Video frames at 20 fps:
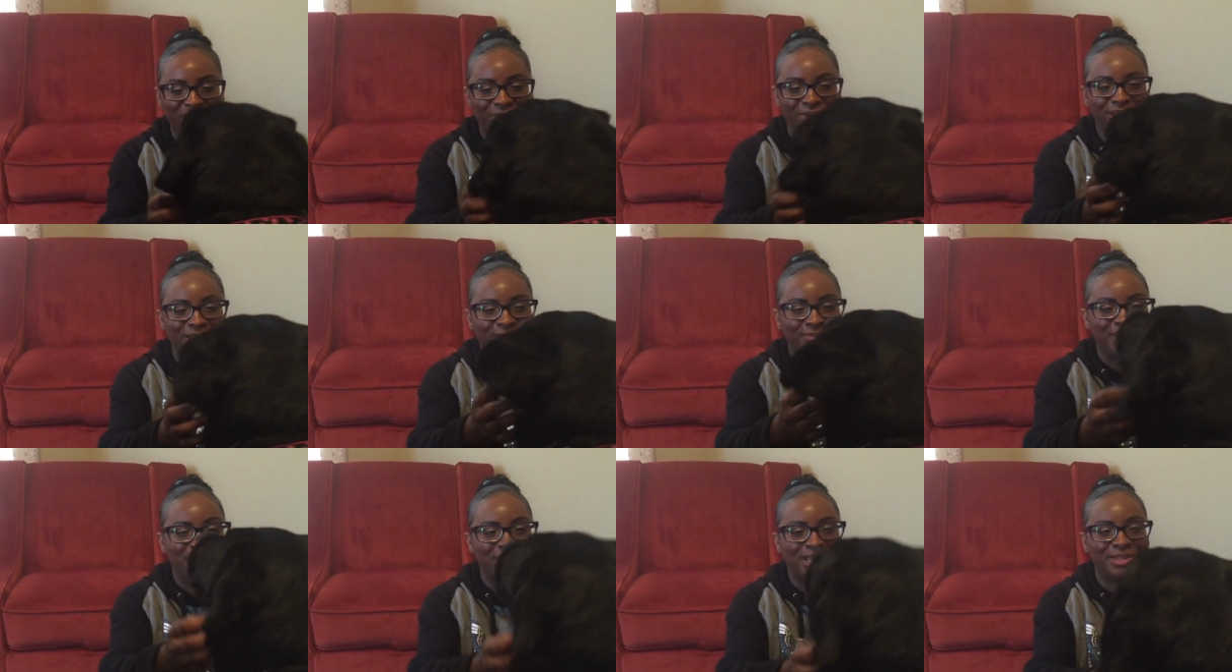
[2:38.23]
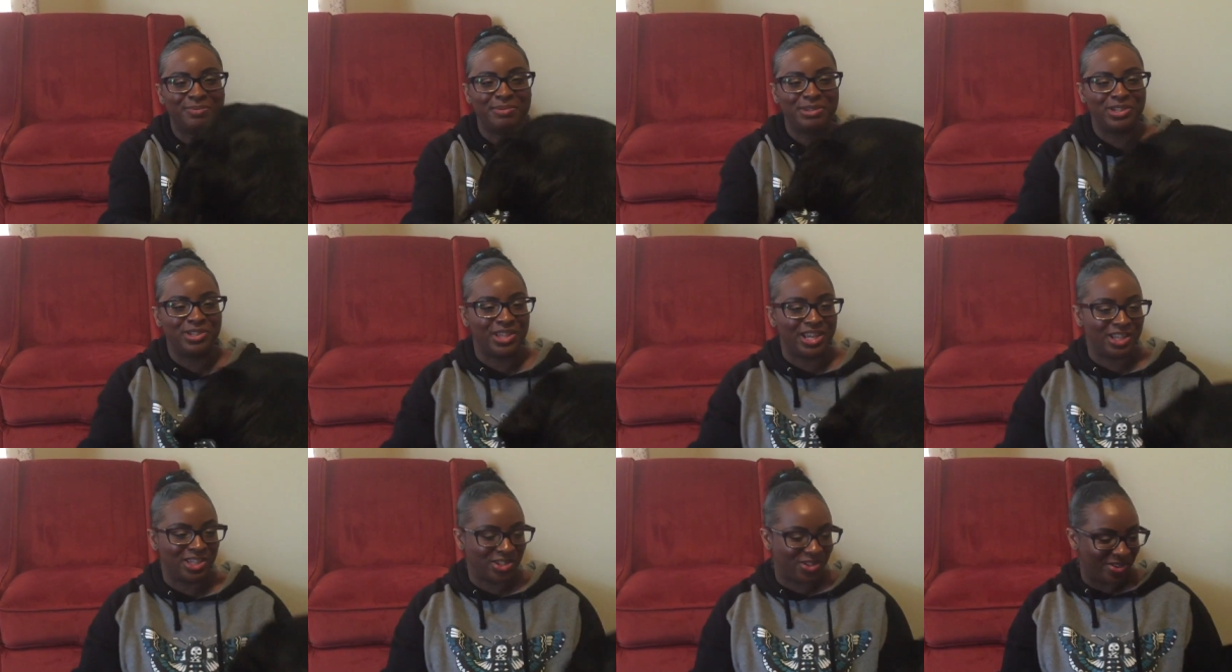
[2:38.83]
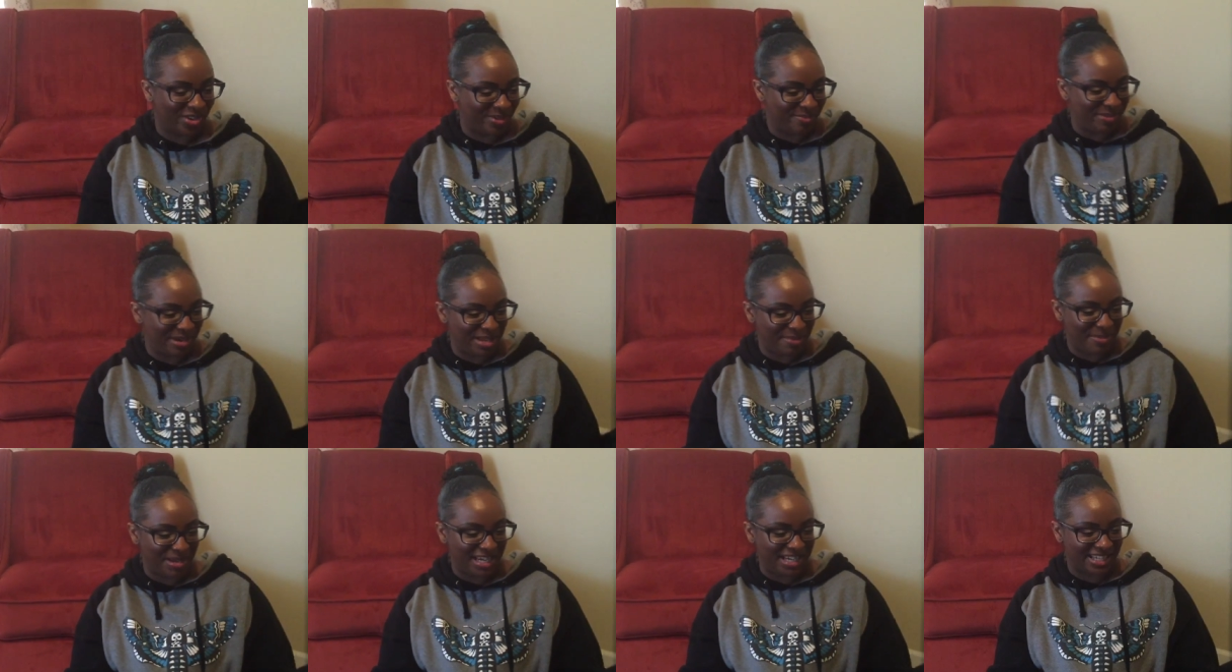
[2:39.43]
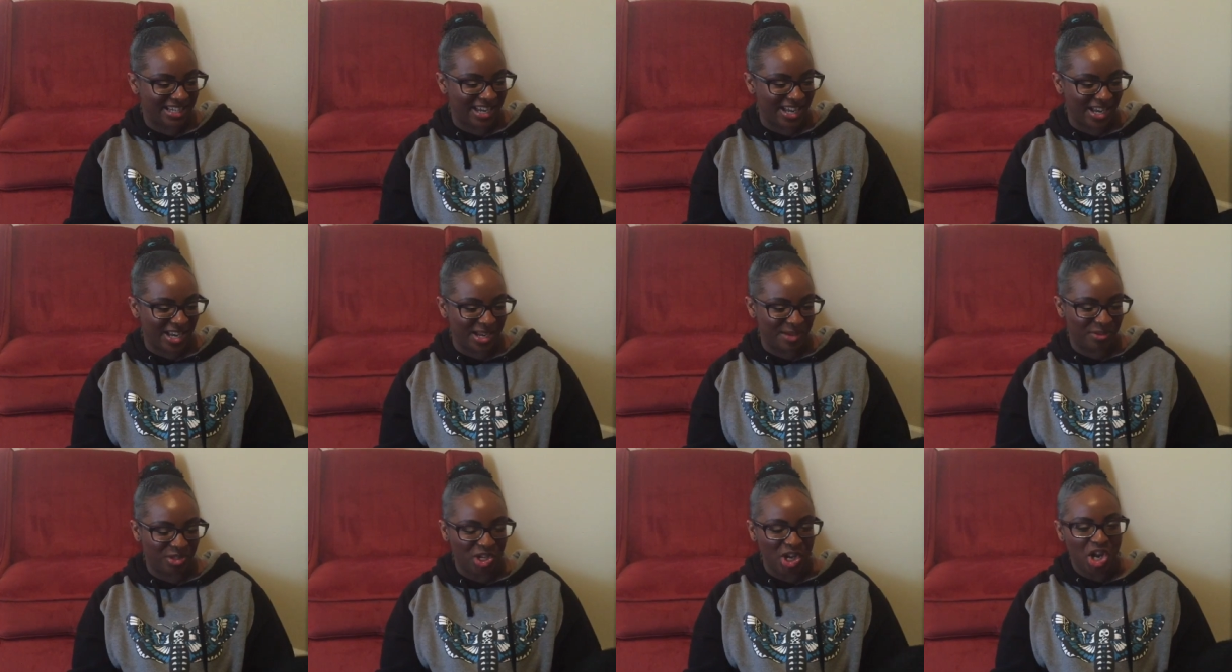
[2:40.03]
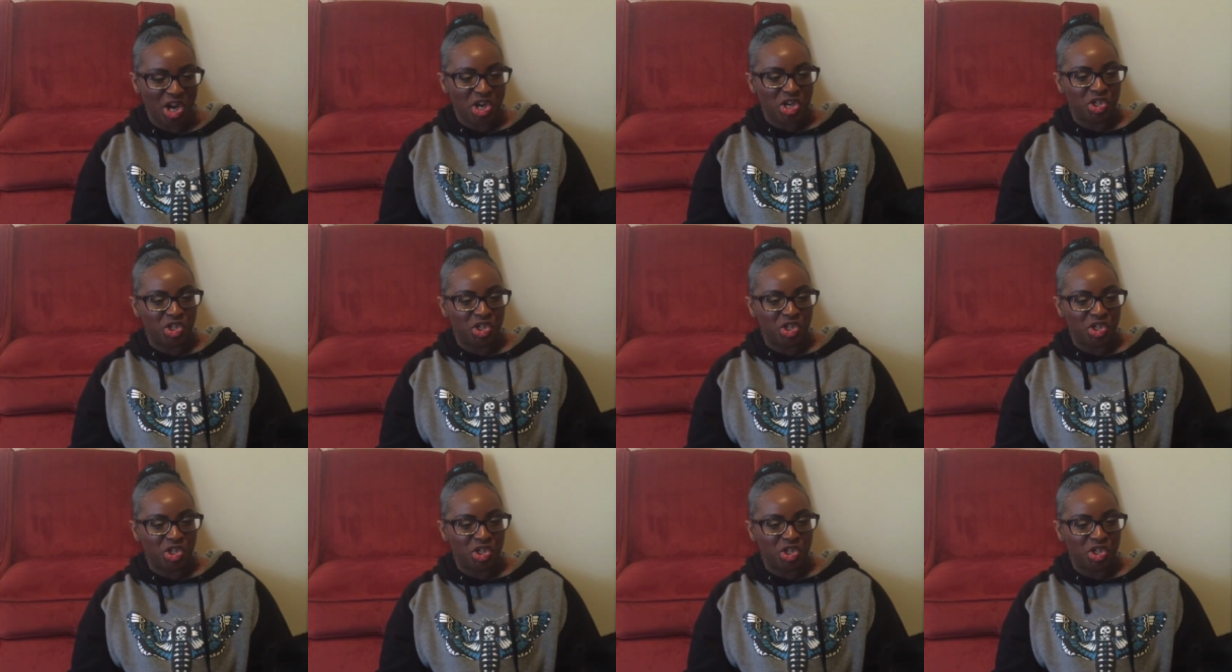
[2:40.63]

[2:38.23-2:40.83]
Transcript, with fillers: Trust me, she's been to that store many, many times.